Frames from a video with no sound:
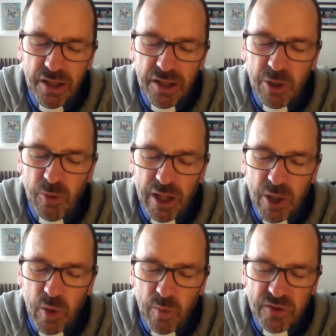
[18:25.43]
you will
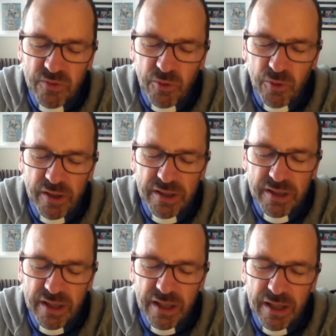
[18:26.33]
equip us for it
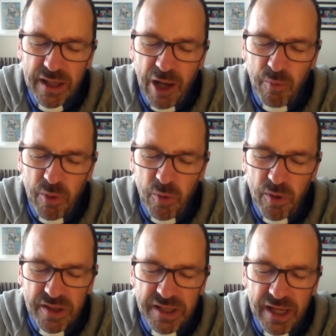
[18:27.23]
and be with
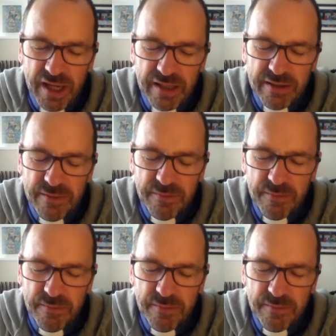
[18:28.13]
us in it.